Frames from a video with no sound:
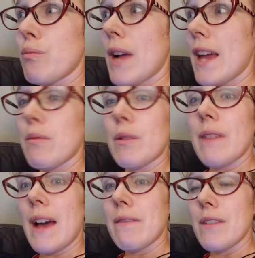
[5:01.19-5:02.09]
kind of
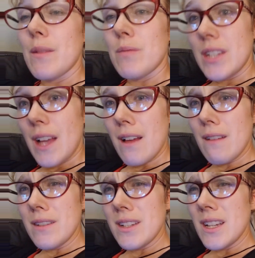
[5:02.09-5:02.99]
provide for
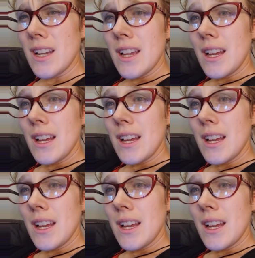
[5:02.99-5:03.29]
themselves,